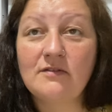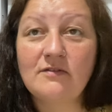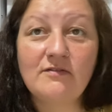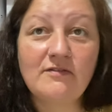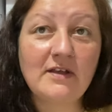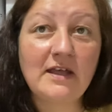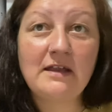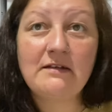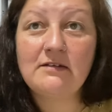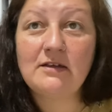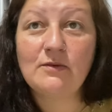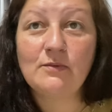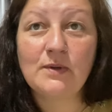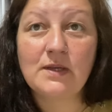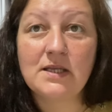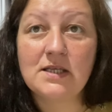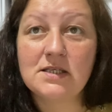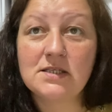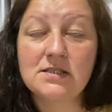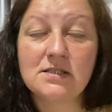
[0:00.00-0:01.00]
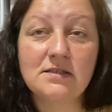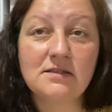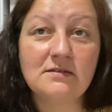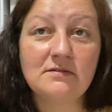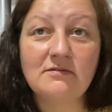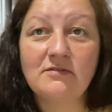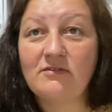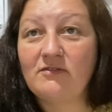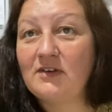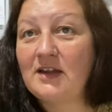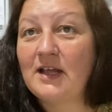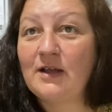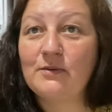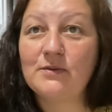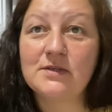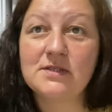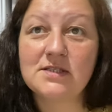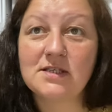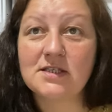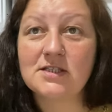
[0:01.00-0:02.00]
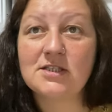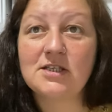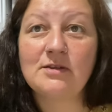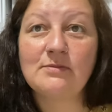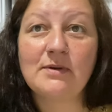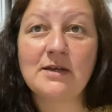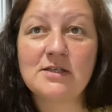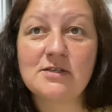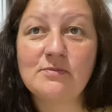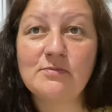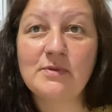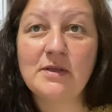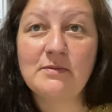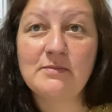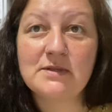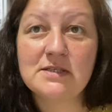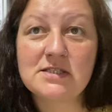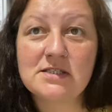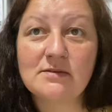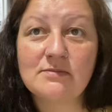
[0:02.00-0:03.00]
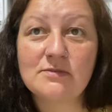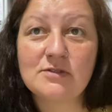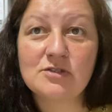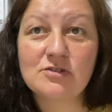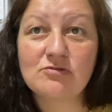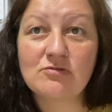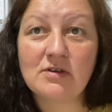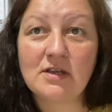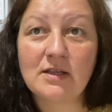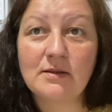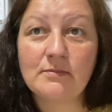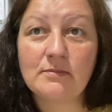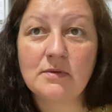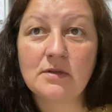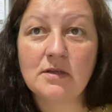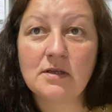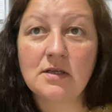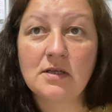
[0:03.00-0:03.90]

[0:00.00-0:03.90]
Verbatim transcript: fairy wings and flowers, I should imagine, being Midsummer's Dream.